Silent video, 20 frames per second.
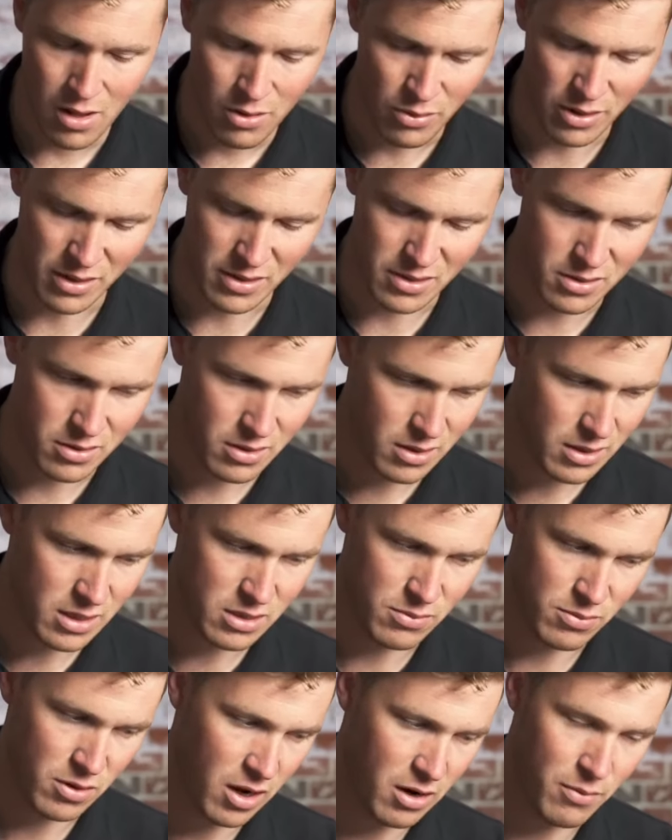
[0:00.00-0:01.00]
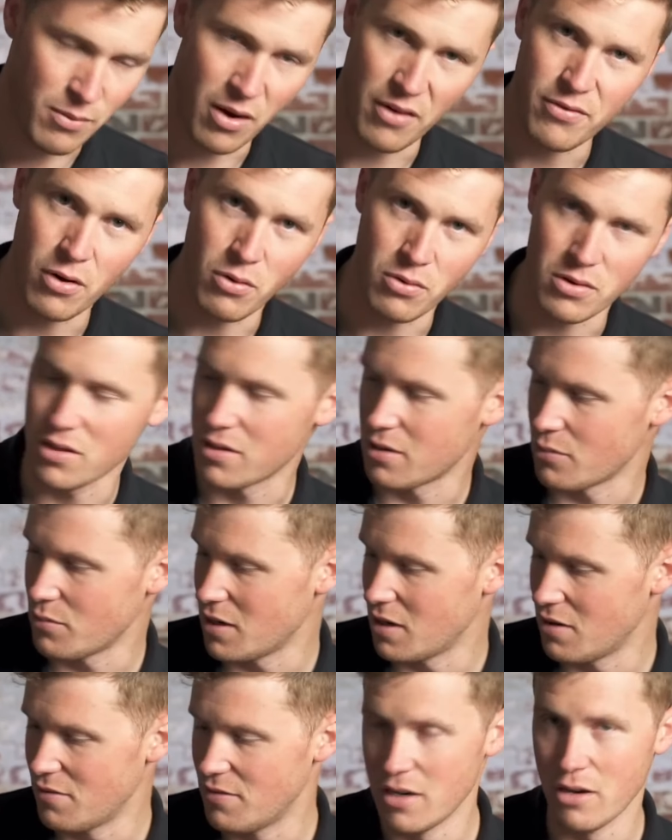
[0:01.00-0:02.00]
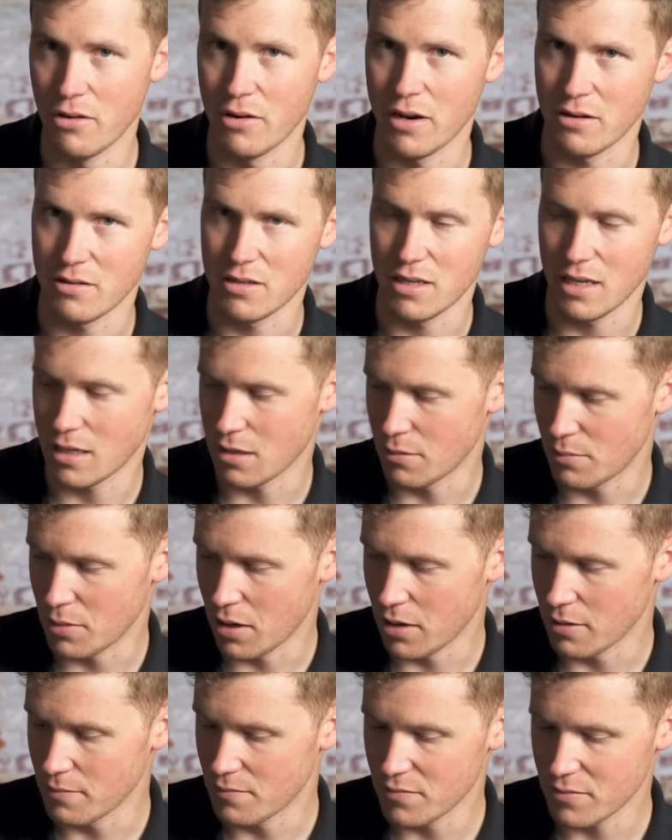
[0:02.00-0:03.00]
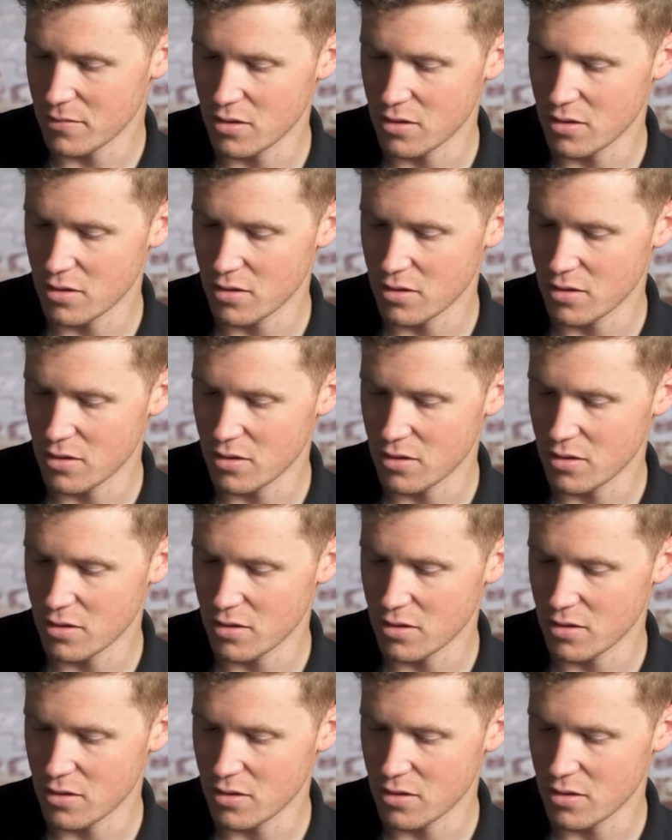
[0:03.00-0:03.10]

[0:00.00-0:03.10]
which is kind of my fault because I think we did a video on how to take it apart.